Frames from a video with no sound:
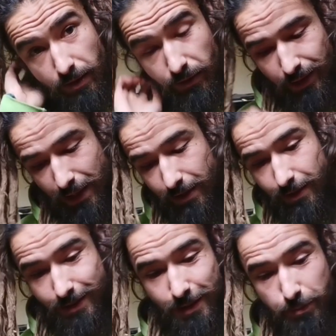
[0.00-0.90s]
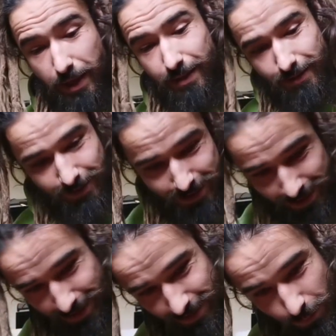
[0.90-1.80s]
scale independent
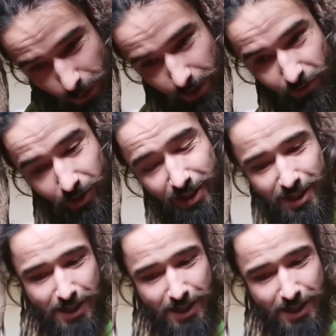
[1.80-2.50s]
and whatever.